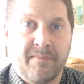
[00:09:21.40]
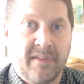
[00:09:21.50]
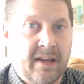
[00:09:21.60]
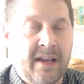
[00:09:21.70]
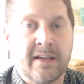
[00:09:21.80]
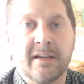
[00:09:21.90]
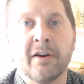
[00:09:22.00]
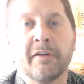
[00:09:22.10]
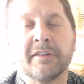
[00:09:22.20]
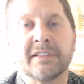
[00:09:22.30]
hey, you
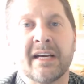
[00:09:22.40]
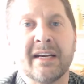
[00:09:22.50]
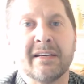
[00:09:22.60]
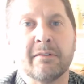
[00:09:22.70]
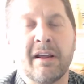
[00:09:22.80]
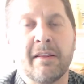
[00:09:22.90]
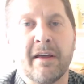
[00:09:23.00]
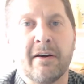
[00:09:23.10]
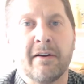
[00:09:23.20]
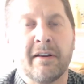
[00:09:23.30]
know, they're signed right
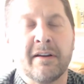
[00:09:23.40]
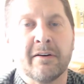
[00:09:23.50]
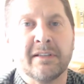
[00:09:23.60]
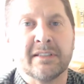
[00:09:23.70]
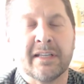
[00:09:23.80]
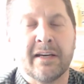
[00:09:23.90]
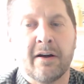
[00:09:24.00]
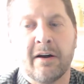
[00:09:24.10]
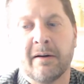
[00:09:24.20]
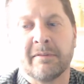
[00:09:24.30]
there. And, you know, he's saying,
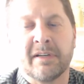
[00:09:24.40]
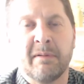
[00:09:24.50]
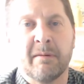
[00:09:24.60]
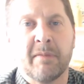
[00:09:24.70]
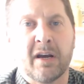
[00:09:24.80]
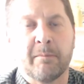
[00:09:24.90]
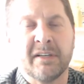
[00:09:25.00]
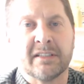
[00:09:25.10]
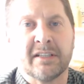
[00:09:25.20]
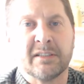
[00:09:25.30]
oh, give me a buck a
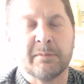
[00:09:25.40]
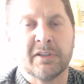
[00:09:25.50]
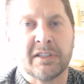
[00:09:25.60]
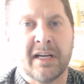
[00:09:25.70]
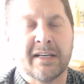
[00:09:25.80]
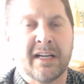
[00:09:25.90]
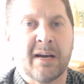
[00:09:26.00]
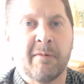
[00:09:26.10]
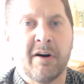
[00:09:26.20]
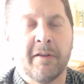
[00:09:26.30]
piece on these books. You got to take
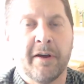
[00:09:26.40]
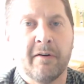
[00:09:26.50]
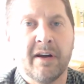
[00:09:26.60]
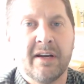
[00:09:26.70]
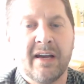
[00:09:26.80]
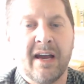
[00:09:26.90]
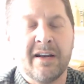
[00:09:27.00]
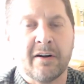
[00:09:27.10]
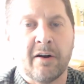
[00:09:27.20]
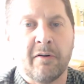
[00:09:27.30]
them all, though. And
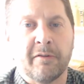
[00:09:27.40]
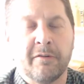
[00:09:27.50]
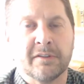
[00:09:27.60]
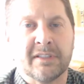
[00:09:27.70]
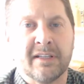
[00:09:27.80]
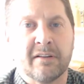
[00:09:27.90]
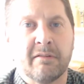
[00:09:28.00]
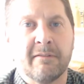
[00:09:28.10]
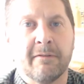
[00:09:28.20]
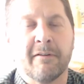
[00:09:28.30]
you're going through seeing
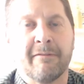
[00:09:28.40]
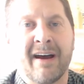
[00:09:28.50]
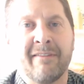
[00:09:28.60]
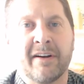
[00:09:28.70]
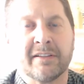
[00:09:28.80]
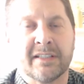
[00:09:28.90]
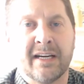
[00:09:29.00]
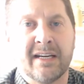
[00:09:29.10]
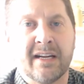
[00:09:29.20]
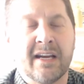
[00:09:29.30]
three, four, five that are
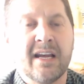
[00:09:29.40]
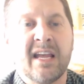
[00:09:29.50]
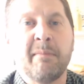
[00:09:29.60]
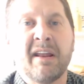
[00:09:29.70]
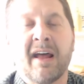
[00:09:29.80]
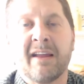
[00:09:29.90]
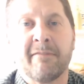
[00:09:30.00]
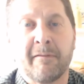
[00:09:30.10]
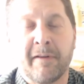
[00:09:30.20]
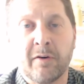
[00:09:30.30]
signed. He may not
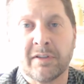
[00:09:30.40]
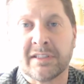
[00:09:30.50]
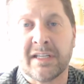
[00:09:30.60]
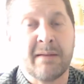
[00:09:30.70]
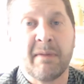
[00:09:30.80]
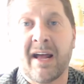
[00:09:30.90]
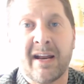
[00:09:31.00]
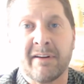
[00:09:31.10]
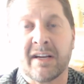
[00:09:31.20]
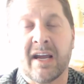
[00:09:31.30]
even have noticed it. He may not
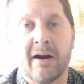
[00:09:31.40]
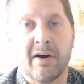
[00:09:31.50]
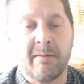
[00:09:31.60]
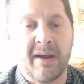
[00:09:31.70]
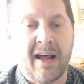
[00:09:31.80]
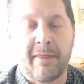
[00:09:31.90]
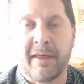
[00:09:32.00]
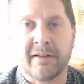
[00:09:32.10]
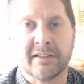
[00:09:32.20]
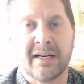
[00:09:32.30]
even care. He may not
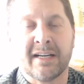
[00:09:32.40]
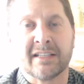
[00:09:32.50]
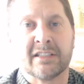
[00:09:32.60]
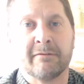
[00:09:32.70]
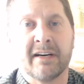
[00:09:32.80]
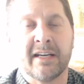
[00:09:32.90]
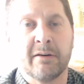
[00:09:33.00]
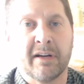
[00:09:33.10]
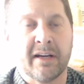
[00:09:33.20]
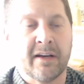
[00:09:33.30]
think there's any extra
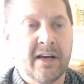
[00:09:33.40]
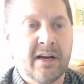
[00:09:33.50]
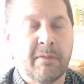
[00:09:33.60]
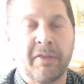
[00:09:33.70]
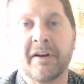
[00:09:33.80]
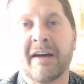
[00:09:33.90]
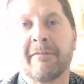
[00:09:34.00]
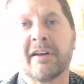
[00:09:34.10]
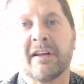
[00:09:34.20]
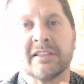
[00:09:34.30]
value in it. But they're
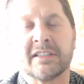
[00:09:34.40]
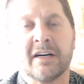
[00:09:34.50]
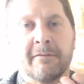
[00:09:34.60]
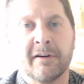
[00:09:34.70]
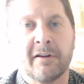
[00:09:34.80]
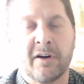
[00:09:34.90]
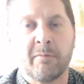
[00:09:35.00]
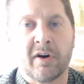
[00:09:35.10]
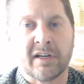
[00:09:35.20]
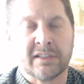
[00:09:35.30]
definitely going to sell for a little
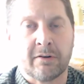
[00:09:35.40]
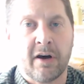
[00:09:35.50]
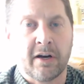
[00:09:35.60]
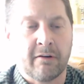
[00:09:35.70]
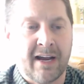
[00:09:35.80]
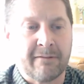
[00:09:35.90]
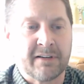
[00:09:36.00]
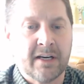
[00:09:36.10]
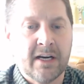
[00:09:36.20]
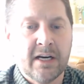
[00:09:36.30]
more because they're
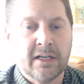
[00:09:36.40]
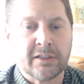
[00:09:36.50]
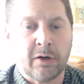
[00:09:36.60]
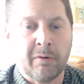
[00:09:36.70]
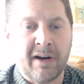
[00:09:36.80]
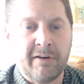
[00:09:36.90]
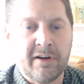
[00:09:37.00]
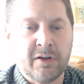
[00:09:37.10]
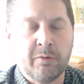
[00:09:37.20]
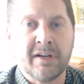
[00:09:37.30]
autographed. So whenever
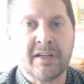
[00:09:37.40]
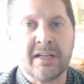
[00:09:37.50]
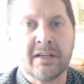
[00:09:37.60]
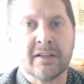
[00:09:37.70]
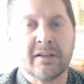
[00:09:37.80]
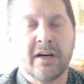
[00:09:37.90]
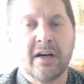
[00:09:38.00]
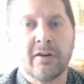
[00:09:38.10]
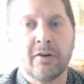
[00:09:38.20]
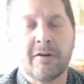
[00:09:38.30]
you're doing a deal,
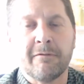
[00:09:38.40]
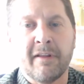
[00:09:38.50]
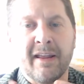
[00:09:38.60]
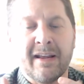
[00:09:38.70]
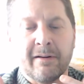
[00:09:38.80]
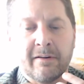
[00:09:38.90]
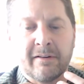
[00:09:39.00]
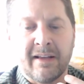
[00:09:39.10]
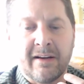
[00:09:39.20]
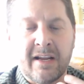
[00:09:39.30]
look for that,
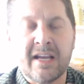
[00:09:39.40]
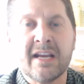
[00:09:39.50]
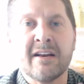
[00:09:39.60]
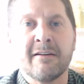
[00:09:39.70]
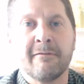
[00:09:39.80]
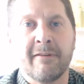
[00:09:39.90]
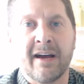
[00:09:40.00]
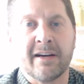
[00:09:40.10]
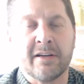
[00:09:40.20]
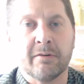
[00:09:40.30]
that hidden
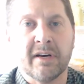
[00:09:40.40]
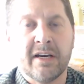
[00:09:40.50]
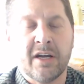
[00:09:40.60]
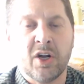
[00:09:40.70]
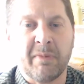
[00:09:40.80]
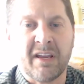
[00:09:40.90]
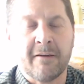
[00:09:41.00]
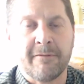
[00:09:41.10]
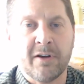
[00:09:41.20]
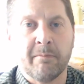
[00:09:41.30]
value. It'll make
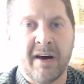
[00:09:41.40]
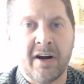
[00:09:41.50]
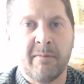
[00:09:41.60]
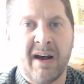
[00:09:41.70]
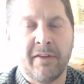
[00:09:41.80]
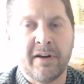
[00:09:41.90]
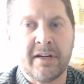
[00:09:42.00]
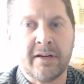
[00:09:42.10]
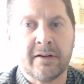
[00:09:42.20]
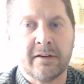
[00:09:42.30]
you feel better about the
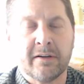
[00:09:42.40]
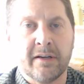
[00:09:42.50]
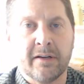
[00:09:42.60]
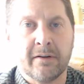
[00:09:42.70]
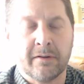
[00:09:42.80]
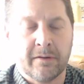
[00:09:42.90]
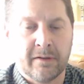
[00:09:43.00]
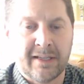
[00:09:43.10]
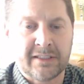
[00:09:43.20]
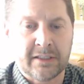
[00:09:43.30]
deal. It'll
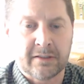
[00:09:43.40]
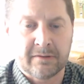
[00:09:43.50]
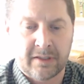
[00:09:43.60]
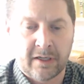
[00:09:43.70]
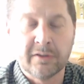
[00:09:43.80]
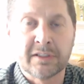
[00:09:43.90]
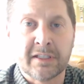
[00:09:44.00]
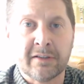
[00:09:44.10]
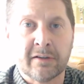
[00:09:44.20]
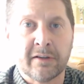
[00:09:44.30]
let you close the
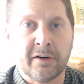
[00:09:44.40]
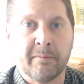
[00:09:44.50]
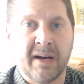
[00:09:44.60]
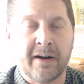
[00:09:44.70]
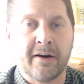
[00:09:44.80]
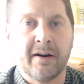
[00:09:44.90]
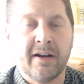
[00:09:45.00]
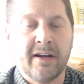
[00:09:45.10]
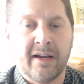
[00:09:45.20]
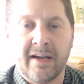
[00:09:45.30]
deal a little better.
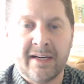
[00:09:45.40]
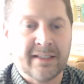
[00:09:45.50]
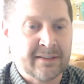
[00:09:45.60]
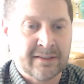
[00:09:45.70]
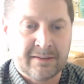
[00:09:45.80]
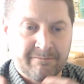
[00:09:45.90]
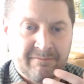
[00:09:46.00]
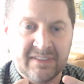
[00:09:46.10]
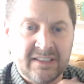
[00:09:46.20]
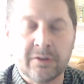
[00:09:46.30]
And
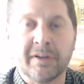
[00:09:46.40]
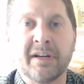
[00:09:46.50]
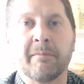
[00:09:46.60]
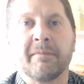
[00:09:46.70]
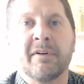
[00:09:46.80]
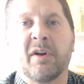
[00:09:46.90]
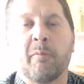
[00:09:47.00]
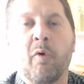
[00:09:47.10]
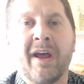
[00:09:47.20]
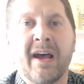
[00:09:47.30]
you'll end up, you'll end
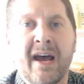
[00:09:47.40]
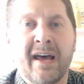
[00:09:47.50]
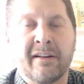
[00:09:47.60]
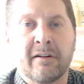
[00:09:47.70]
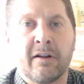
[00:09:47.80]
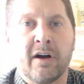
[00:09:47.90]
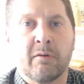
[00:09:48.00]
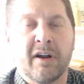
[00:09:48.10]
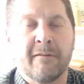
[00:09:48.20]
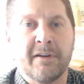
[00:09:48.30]
up way ahead in the long
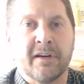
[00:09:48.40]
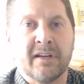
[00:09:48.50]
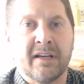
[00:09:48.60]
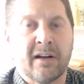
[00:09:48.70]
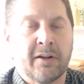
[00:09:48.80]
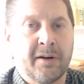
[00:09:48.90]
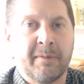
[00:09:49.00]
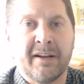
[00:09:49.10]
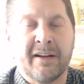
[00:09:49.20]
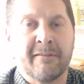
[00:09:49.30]
run if you can get a little
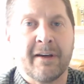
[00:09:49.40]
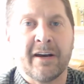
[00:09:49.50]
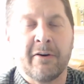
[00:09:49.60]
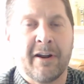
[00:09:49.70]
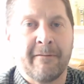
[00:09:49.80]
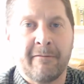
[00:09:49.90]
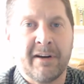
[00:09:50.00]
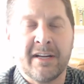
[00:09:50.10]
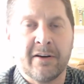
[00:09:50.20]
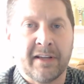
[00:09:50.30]
bit of hidden value out of every
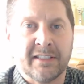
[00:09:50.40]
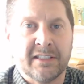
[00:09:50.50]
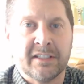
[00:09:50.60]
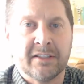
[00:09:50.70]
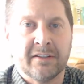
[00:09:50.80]
deal that you do.